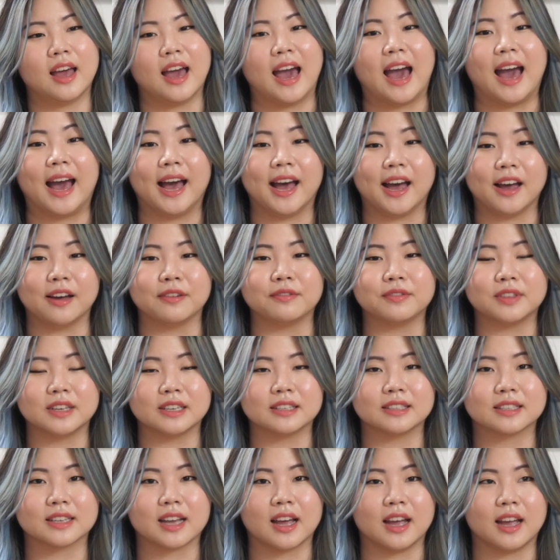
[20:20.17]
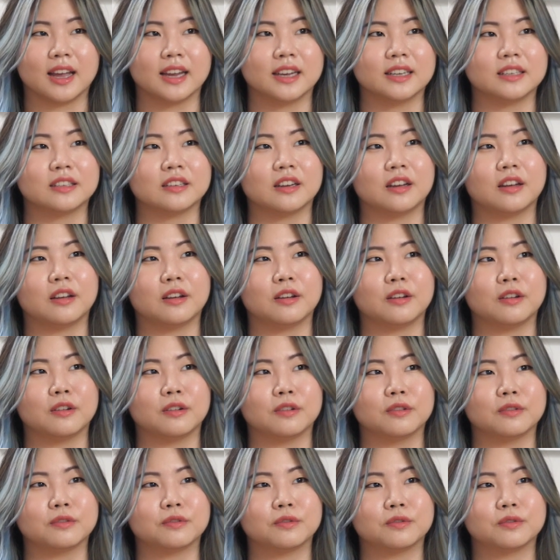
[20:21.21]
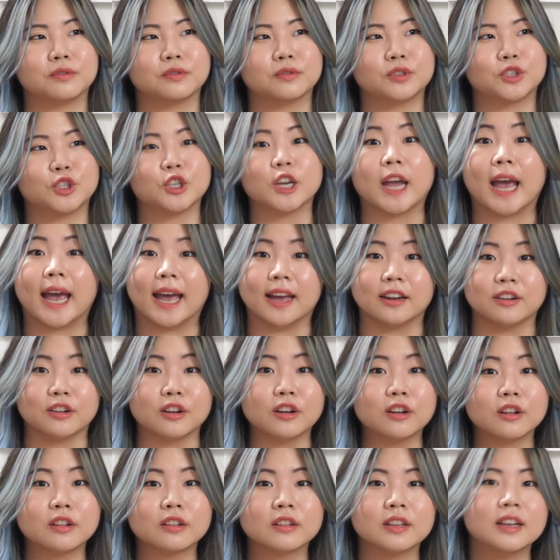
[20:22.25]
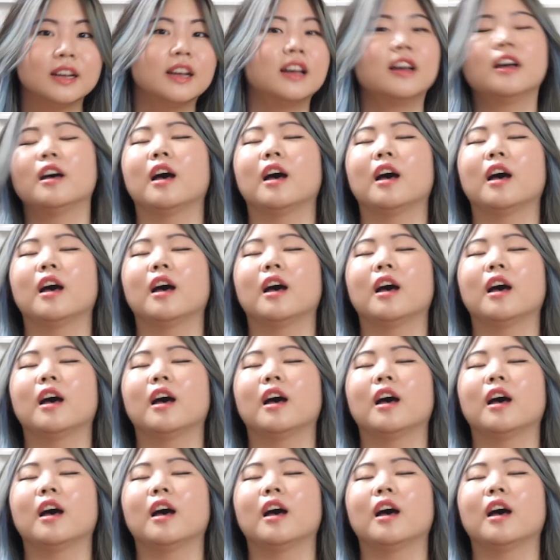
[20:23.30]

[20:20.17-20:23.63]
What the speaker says: have this kind of channel,